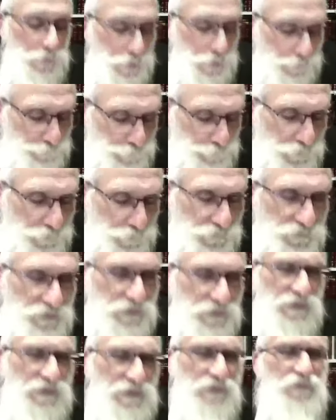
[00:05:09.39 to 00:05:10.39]
A
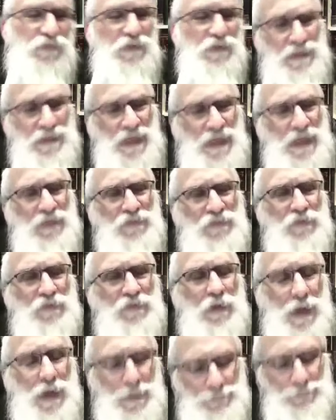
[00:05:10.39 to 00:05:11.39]
person thinks, yes,
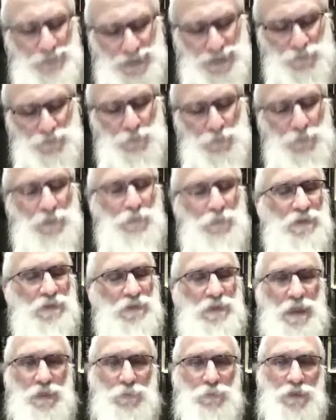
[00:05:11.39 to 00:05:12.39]
I'm not doing what
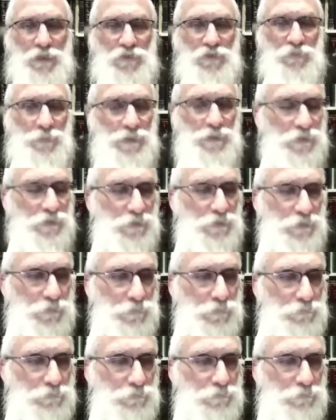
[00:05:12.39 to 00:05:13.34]
God wants me to do.